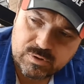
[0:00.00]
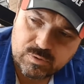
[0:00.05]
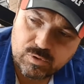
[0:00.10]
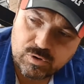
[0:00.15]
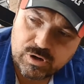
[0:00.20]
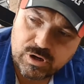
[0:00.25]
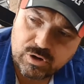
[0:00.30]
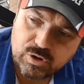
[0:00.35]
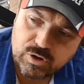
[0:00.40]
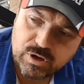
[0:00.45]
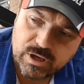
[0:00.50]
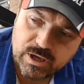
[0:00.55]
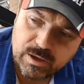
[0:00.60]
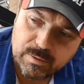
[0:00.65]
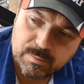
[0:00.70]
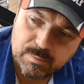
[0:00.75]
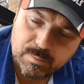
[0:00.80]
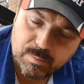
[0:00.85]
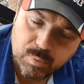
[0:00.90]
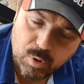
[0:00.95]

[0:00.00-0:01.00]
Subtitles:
We're only looking at